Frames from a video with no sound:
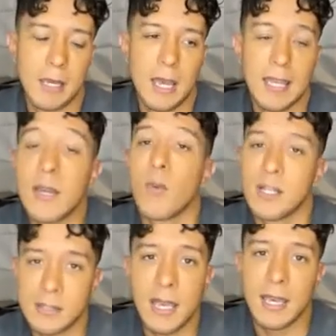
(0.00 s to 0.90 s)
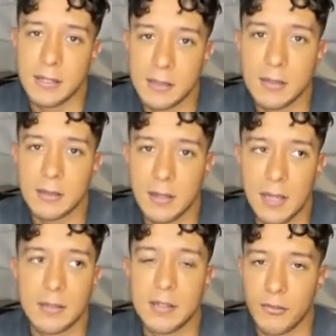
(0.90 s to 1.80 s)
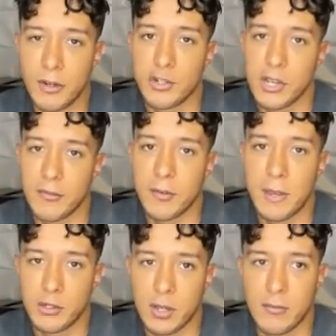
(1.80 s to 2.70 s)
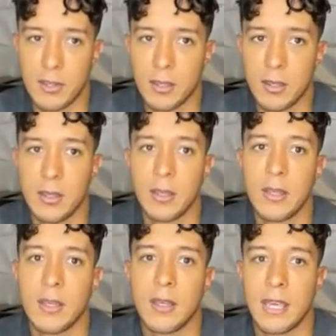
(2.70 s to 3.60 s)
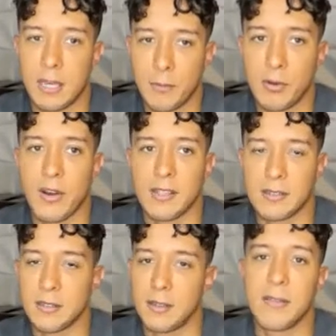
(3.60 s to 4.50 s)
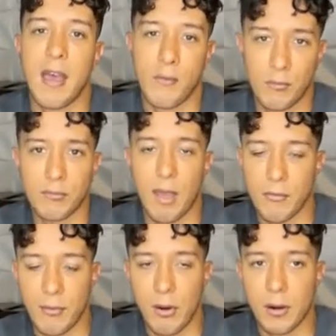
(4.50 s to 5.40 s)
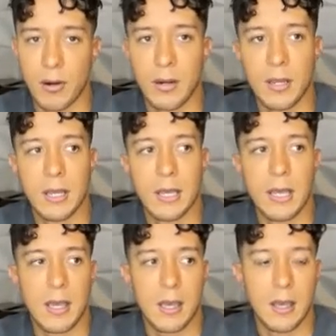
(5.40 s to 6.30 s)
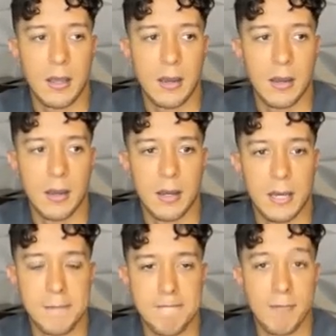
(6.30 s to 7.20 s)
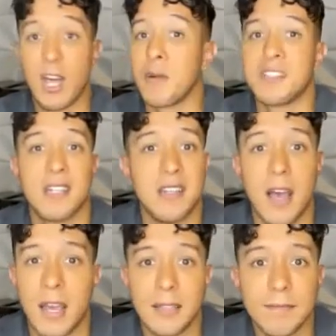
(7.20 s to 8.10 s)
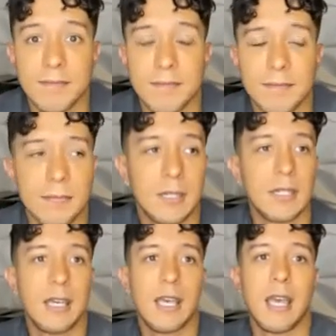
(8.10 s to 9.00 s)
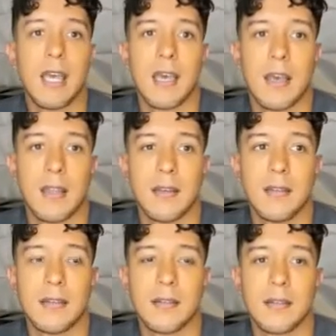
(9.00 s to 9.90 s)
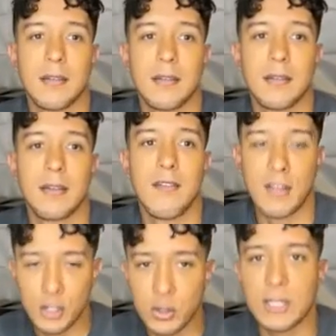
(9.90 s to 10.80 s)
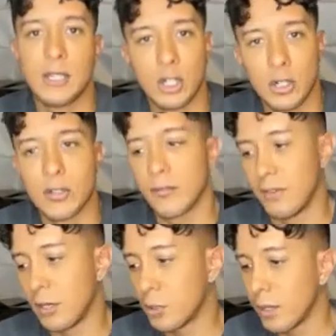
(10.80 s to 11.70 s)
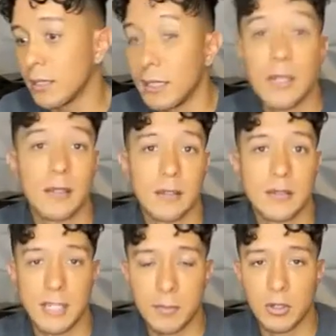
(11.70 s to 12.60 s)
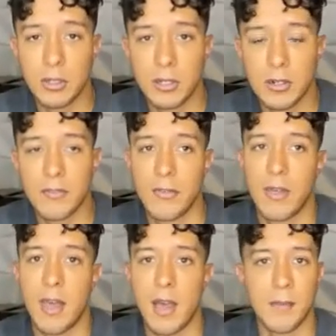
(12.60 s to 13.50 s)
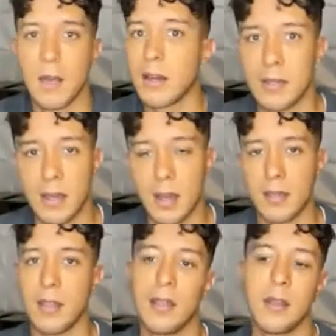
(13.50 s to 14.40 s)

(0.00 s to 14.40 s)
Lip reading: And it was AIDS, to differentiate from HIV. It had progressed that far, and thought I was going to die. And eventually learned very quickly, steep learning curve, that I'm not going to die, that